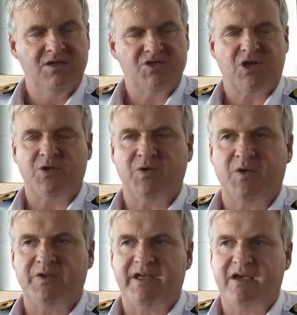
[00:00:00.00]
So, you
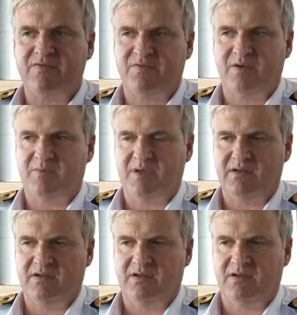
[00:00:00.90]
know, they have
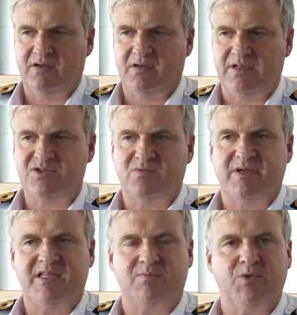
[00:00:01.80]
been
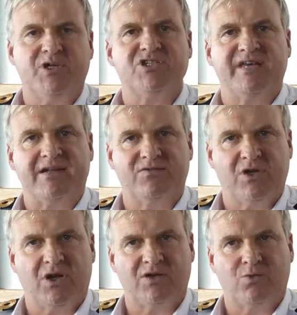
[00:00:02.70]
instrumental putting
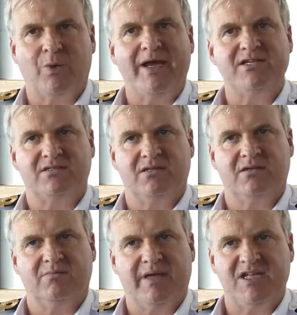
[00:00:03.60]
state-of-the-art waste
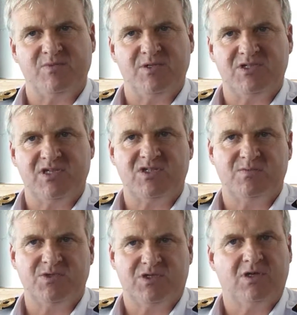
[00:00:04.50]
management
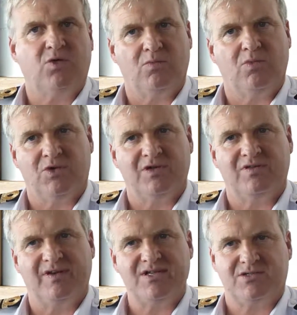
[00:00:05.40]
systems on board
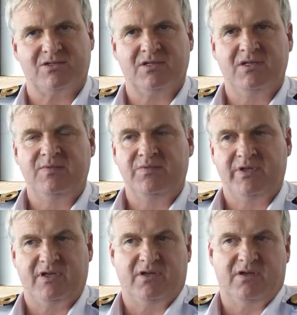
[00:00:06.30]
the vessel.
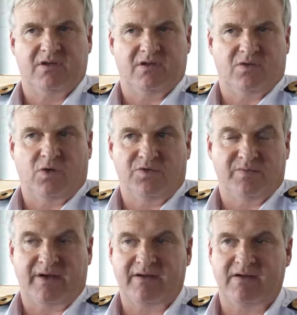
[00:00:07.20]
Holland
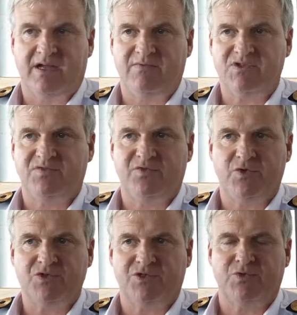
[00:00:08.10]
America Line was the
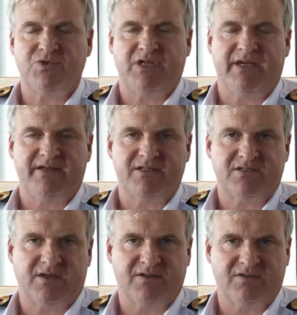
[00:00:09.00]
first cruise line that
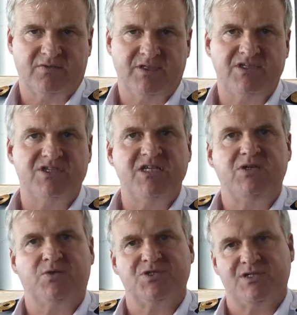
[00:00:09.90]
started with the
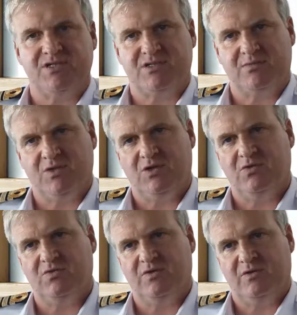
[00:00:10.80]
xenon system, you know,